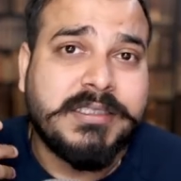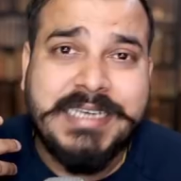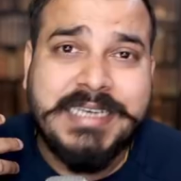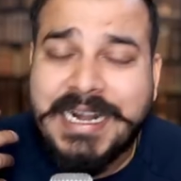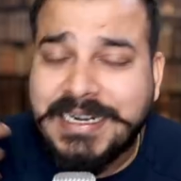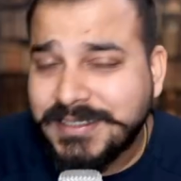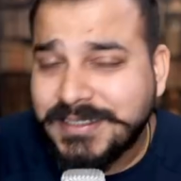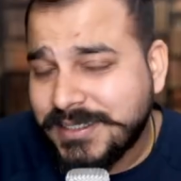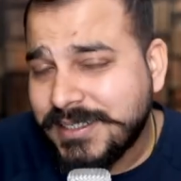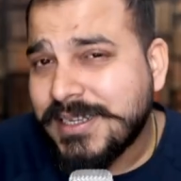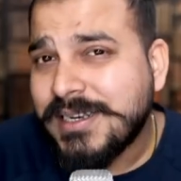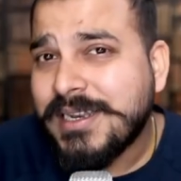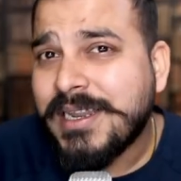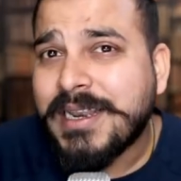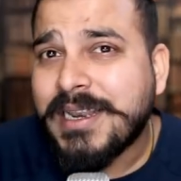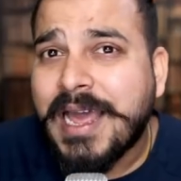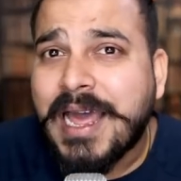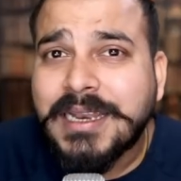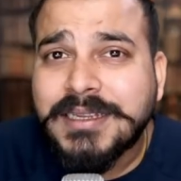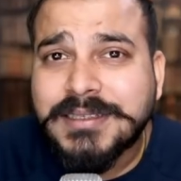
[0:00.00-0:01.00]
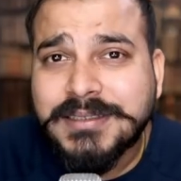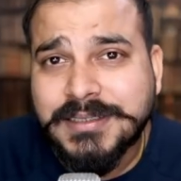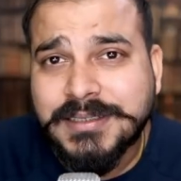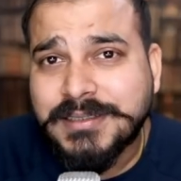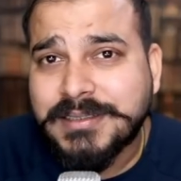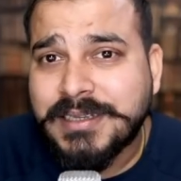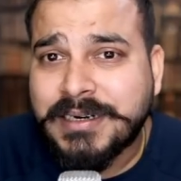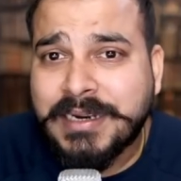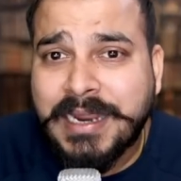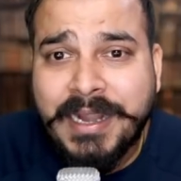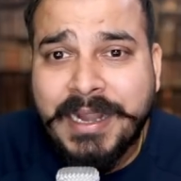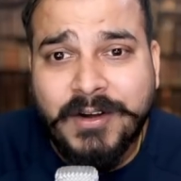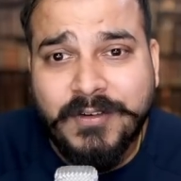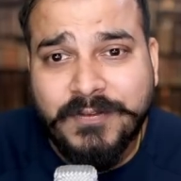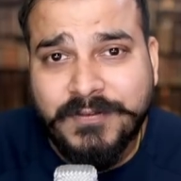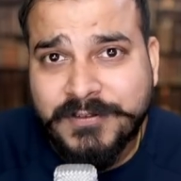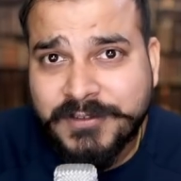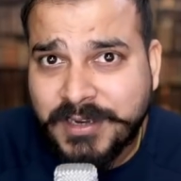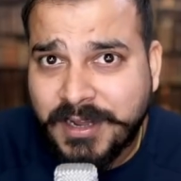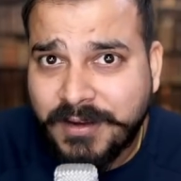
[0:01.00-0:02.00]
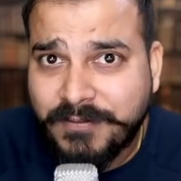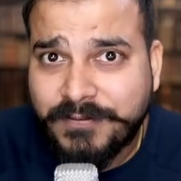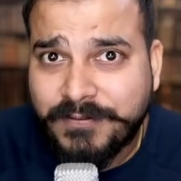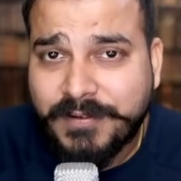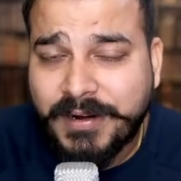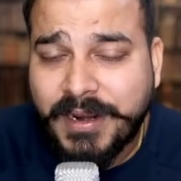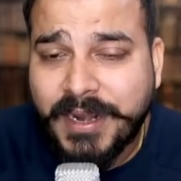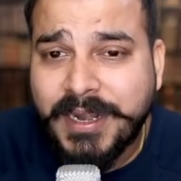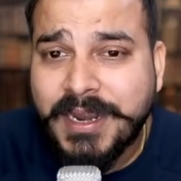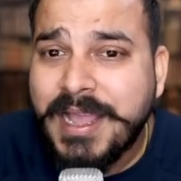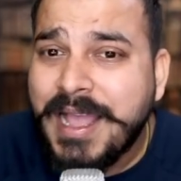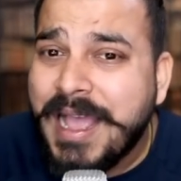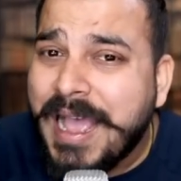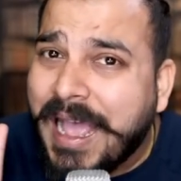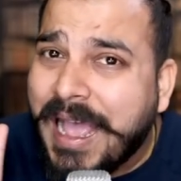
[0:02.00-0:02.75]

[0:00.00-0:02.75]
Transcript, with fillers: statistical analysis, that kind of stuff, right?